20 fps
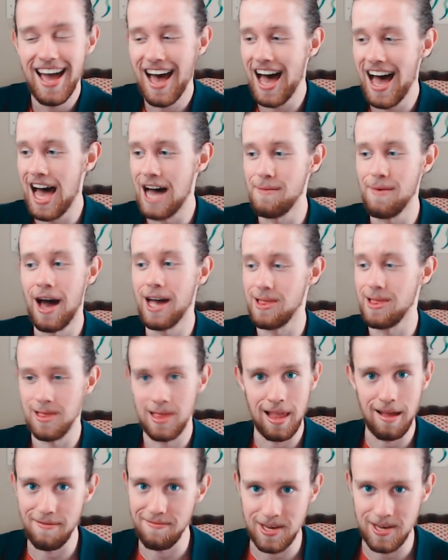um, I
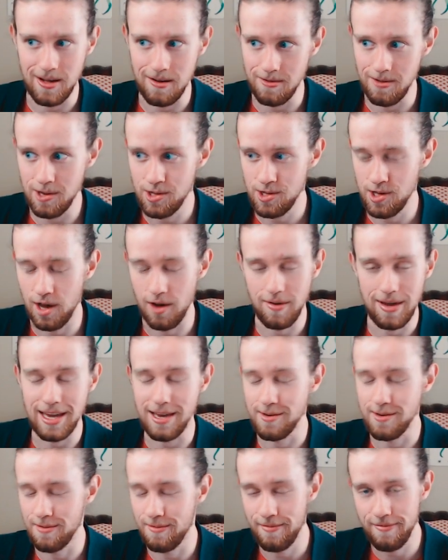love Dil in this show, he
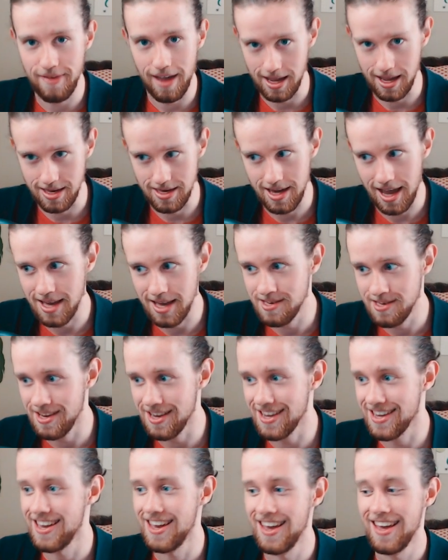is
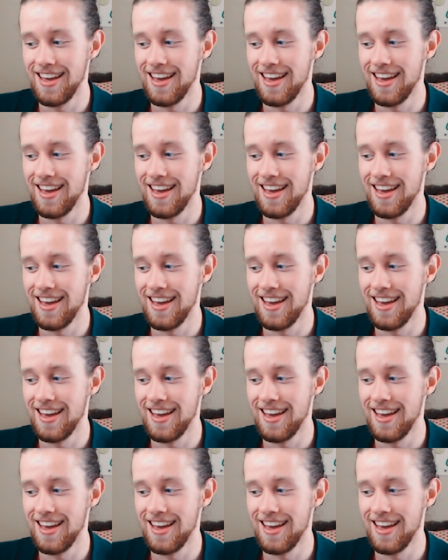fantastic.